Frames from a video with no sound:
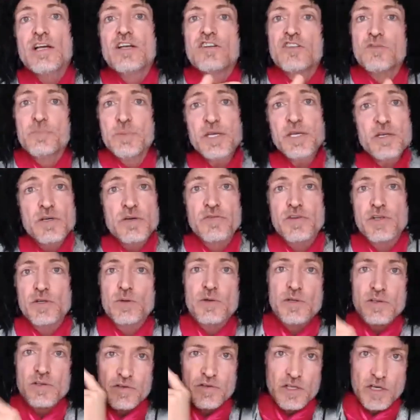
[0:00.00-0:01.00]
speaker
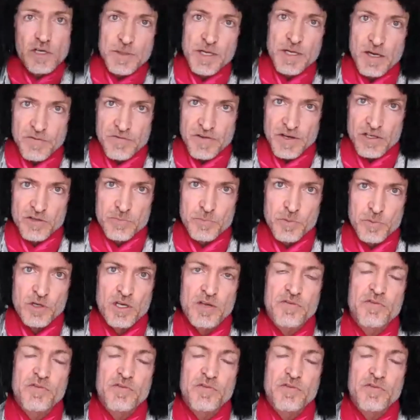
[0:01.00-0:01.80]
view is going to be on Facebook.